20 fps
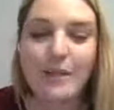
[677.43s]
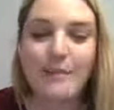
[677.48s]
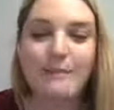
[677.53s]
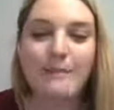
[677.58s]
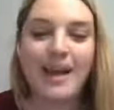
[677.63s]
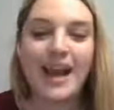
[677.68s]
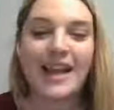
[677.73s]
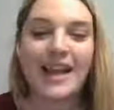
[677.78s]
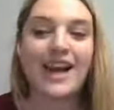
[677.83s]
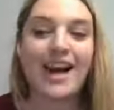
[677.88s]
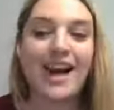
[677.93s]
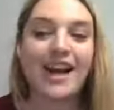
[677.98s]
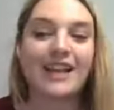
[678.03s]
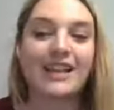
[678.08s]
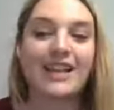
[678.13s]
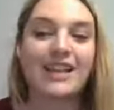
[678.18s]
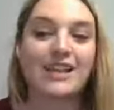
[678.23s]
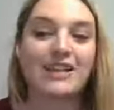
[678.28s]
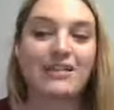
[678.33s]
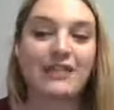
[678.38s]
My
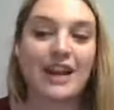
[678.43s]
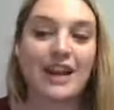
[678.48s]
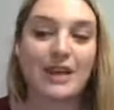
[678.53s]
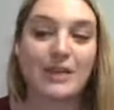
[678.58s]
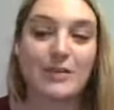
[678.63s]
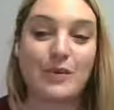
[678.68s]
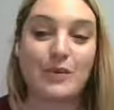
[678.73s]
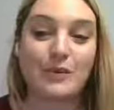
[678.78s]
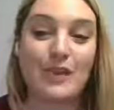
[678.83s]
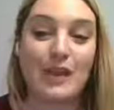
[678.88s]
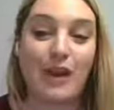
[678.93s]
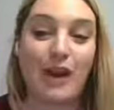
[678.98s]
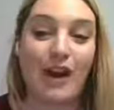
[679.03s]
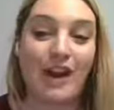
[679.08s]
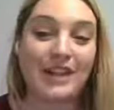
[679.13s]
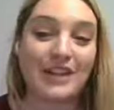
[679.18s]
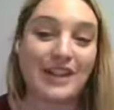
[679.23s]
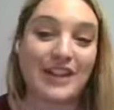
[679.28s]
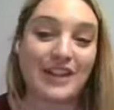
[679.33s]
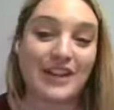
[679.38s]
colleague Ureni will be
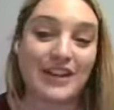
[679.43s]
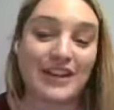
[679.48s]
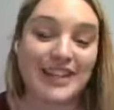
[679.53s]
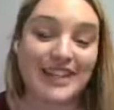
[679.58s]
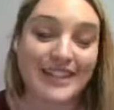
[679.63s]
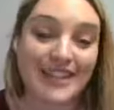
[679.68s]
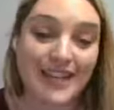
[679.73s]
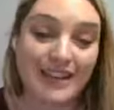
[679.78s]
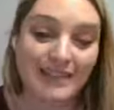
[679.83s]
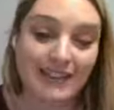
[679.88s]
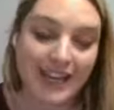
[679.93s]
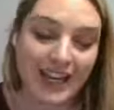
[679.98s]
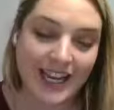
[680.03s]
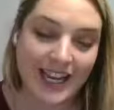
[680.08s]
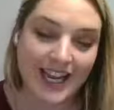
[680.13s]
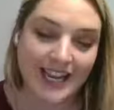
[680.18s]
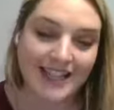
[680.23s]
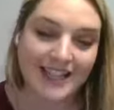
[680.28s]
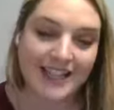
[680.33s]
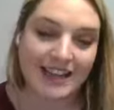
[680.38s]
on later this evening
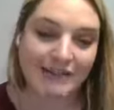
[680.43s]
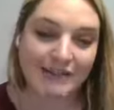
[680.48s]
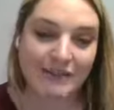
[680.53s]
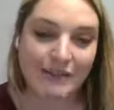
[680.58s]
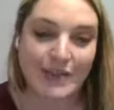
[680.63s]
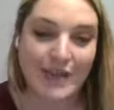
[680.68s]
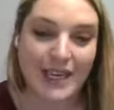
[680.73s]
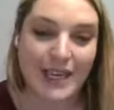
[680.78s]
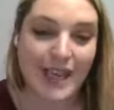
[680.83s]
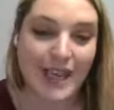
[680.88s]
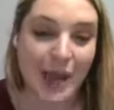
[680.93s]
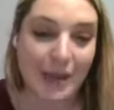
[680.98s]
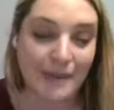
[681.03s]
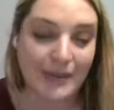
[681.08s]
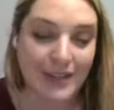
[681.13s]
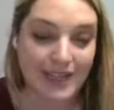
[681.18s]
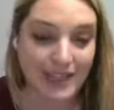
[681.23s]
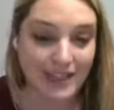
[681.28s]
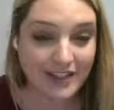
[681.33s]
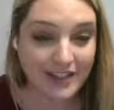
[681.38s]
at 7
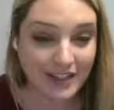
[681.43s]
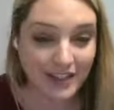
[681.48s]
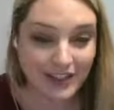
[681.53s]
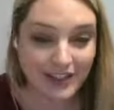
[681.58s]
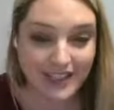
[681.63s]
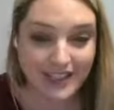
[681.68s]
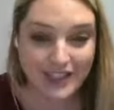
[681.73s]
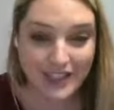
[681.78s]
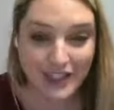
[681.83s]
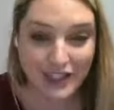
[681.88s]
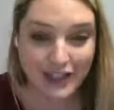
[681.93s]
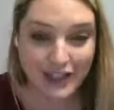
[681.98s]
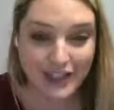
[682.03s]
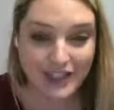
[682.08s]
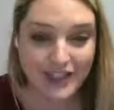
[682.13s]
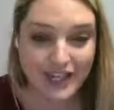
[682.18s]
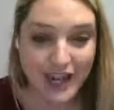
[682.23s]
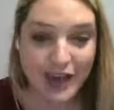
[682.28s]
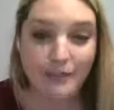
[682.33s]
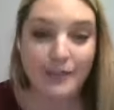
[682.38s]
p.m. Eastern
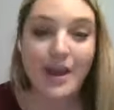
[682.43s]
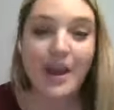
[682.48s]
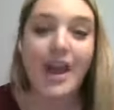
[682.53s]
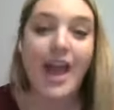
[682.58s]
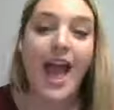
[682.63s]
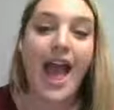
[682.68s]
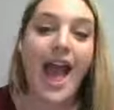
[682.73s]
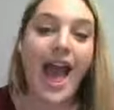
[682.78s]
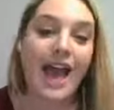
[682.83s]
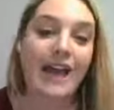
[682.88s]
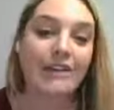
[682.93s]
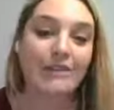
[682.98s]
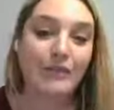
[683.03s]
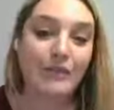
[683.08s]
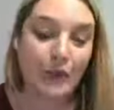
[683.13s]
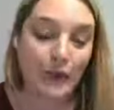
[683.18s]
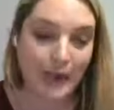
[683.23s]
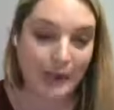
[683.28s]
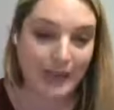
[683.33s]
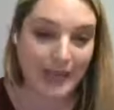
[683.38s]
Standard Time and
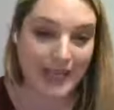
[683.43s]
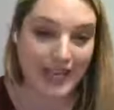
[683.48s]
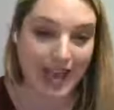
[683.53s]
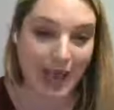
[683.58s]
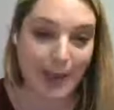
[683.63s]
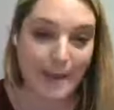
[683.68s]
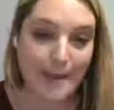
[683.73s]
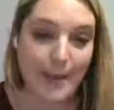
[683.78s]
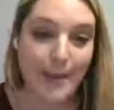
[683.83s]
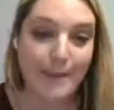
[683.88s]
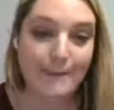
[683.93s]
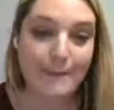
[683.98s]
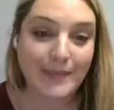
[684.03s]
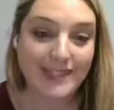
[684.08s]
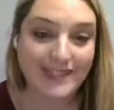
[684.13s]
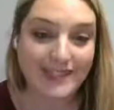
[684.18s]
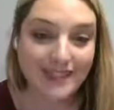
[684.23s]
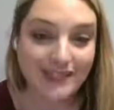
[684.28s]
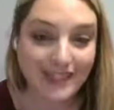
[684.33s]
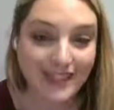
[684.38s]
4 p.m.
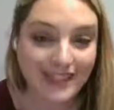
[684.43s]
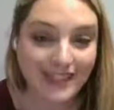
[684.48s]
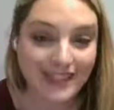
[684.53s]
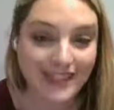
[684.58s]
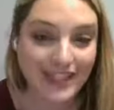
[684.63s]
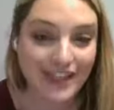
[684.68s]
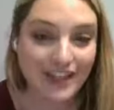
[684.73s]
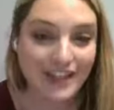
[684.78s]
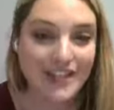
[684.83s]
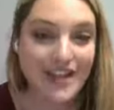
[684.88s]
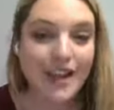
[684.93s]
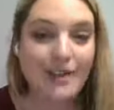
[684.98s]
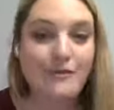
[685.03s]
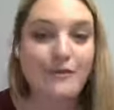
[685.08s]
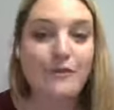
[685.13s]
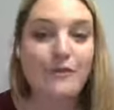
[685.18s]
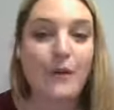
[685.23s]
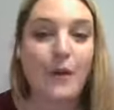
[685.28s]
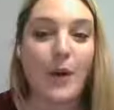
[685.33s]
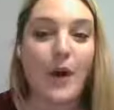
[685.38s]
Pacific Standard
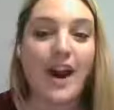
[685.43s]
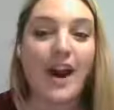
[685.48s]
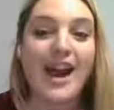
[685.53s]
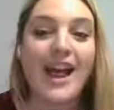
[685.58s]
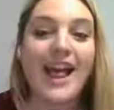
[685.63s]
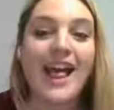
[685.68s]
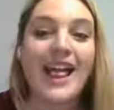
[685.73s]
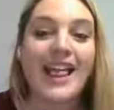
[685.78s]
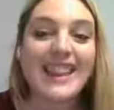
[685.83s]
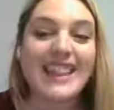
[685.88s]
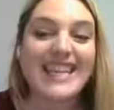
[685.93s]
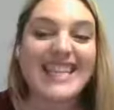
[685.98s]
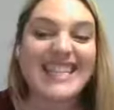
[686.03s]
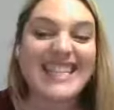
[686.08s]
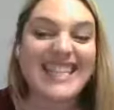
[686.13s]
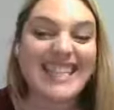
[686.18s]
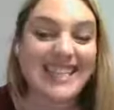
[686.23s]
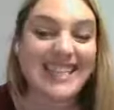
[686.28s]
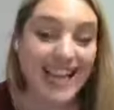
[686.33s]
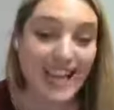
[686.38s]
Time for
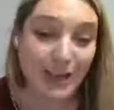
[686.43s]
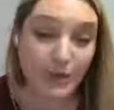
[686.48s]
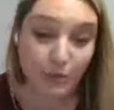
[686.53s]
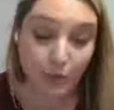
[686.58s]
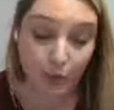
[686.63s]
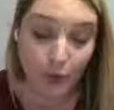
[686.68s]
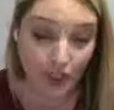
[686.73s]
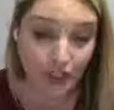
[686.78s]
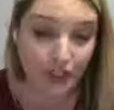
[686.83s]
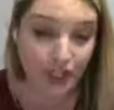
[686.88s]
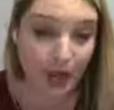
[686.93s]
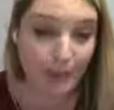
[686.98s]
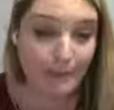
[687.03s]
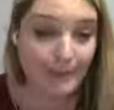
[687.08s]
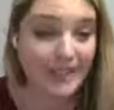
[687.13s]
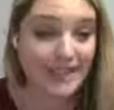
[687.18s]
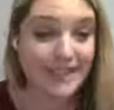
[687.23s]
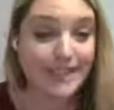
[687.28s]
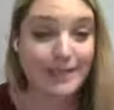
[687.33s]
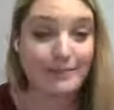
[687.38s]
this same workshop
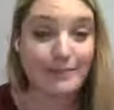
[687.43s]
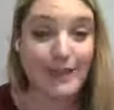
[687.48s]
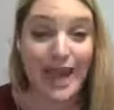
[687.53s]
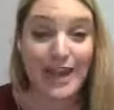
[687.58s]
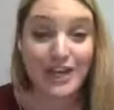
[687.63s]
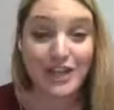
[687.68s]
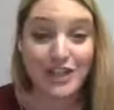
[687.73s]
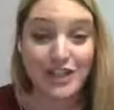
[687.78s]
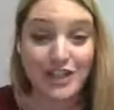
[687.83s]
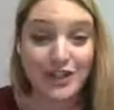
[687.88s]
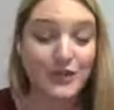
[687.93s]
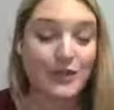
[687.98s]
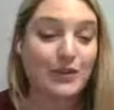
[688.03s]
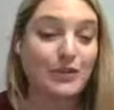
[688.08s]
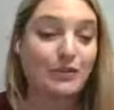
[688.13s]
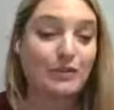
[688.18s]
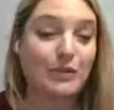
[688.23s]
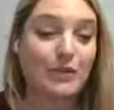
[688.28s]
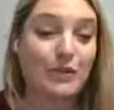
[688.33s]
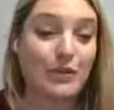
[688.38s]
in Spanish. So
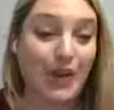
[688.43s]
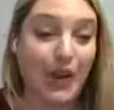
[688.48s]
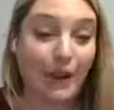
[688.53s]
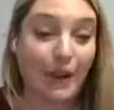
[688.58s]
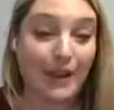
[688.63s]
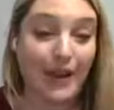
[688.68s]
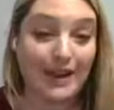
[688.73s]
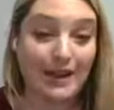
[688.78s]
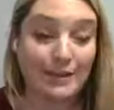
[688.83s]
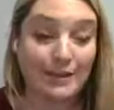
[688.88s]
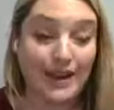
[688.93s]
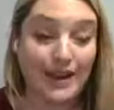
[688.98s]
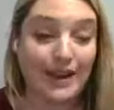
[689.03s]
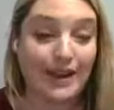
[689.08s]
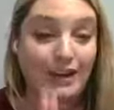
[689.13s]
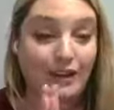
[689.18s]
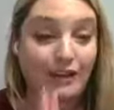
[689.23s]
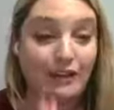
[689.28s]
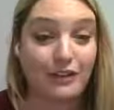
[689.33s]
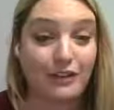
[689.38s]
if you know
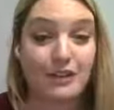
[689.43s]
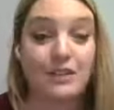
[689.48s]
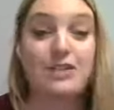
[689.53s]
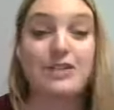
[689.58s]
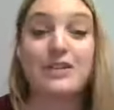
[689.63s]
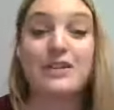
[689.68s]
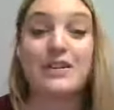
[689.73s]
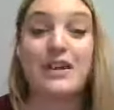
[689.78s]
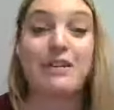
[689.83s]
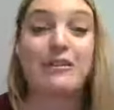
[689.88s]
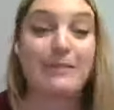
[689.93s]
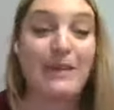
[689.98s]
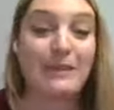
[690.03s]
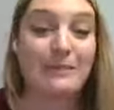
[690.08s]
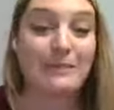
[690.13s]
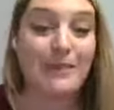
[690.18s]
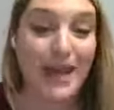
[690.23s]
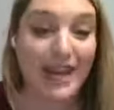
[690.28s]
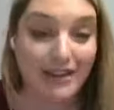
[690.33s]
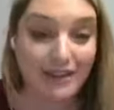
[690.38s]
anybody or you yourself may
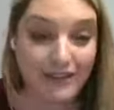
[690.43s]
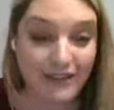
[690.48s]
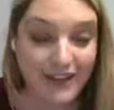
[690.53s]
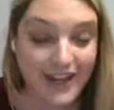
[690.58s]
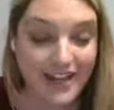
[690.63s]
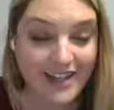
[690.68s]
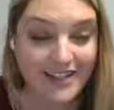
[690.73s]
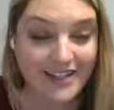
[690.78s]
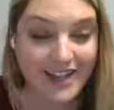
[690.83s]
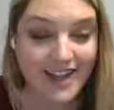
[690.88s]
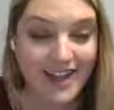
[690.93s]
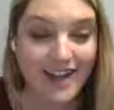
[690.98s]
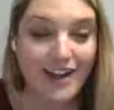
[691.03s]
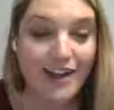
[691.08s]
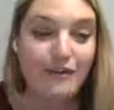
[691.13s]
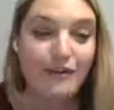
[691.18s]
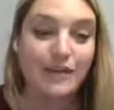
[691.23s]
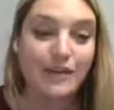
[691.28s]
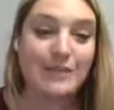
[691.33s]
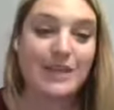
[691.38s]
benefit
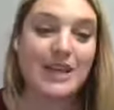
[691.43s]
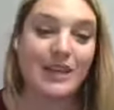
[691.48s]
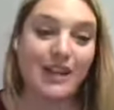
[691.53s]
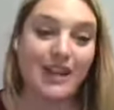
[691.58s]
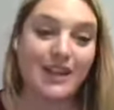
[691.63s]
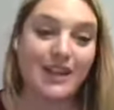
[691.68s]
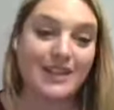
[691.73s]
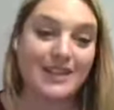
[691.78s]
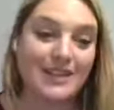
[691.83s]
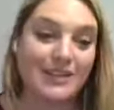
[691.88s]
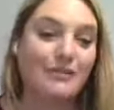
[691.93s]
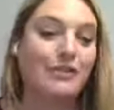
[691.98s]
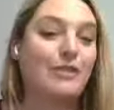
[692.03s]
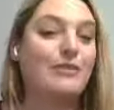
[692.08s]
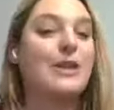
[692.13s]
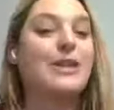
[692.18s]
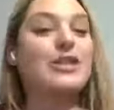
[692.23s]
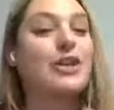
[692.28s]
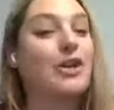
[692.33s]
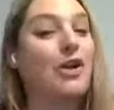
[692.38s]
from hearing this
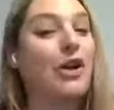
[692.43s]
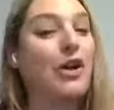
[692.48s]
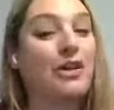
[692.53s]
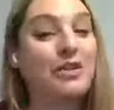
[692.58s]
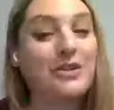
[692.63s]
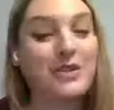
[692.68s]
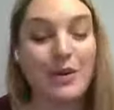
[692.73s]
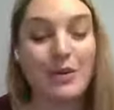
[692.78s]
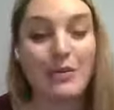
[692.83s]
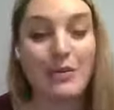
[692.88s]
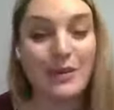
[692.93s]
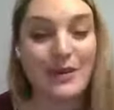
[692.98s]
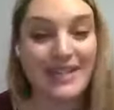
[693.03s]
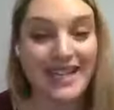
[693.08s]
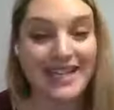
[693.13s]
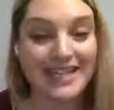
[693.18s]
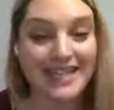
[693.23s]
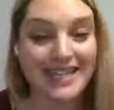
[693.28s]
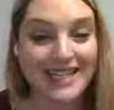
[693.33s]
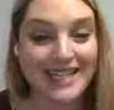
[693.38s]
information also
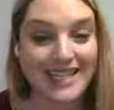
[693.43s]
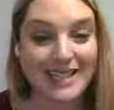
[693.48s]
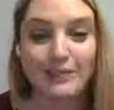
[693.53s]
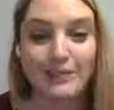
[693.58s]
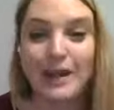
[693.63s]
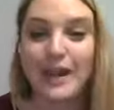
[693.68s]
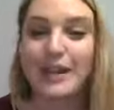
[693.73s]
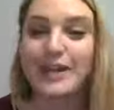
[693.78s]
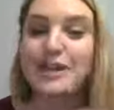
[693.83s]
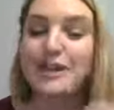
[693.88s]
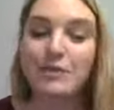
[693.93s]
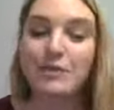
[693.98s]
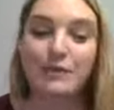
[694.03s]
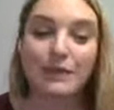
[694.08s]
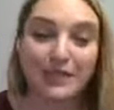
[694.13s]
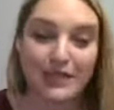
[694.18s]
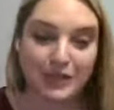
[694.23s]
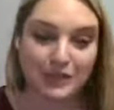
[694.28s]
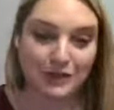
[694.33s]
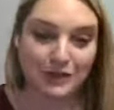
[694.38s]
presented in Spanish,
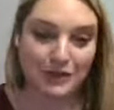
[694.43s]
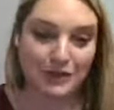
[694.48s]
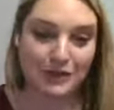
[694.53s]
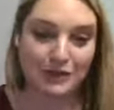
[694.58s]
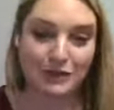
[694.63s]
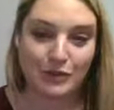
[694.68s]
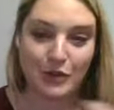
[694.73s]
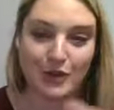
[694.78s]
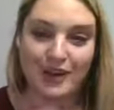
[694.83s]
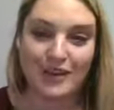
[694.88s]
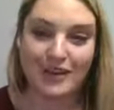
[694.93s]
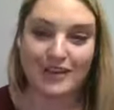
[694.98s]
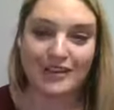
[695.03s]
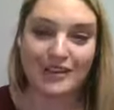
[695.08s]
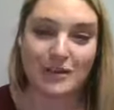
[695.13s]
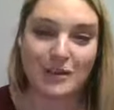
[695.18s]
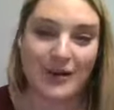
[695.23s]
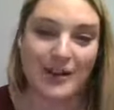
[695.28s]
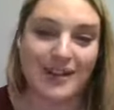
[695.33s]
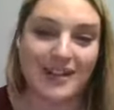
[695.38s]
please do join
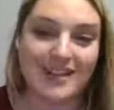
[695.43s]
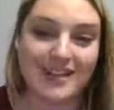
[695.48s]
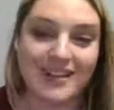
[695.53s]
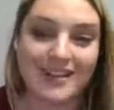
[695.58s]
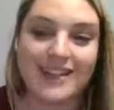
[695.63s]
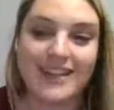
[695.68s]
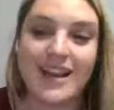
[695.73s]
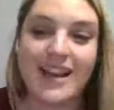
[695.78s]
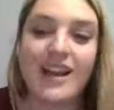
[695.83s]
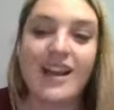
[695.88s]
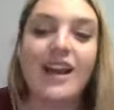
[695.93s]
us.